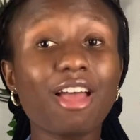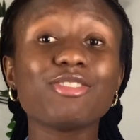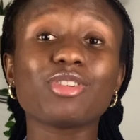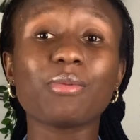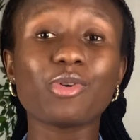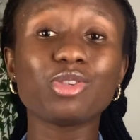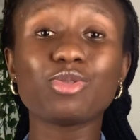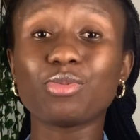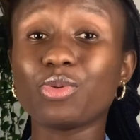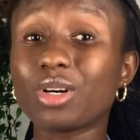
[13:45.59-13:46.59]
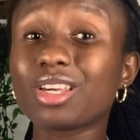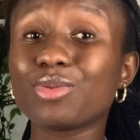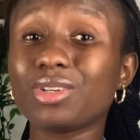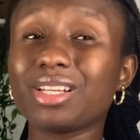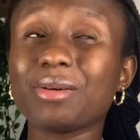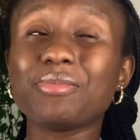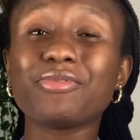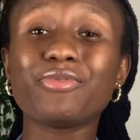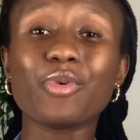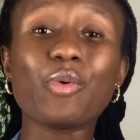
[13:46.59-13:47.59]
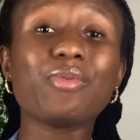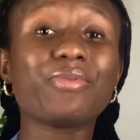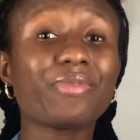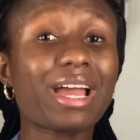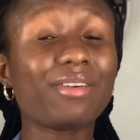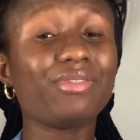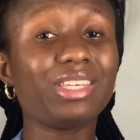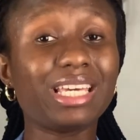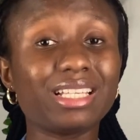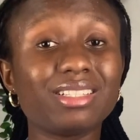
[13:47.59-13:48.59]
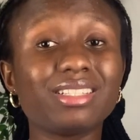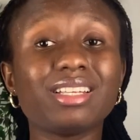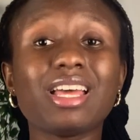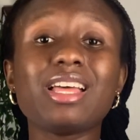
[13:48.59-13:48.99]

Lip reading: So I'm going to be working with them for 5 years.